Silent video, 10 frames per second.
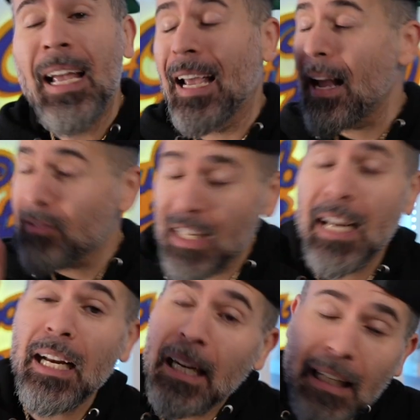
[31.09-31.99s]
And I've
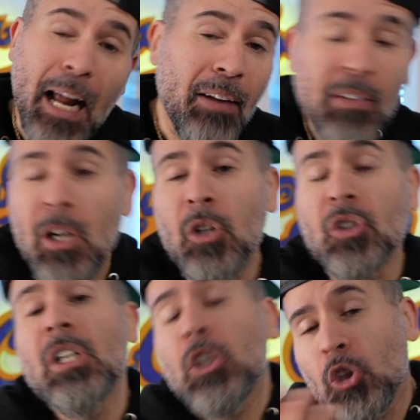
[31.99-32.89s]
taken a lot of
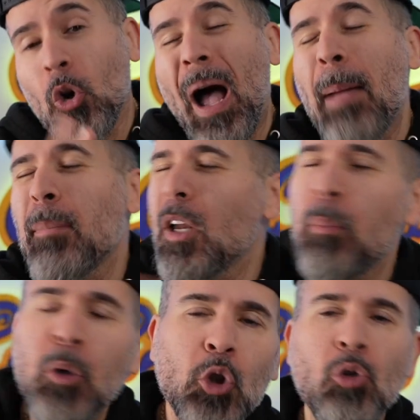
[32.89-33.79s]
L's. So I'm going to
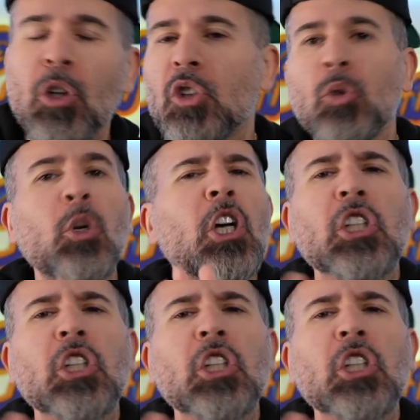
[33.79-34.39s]
put you onto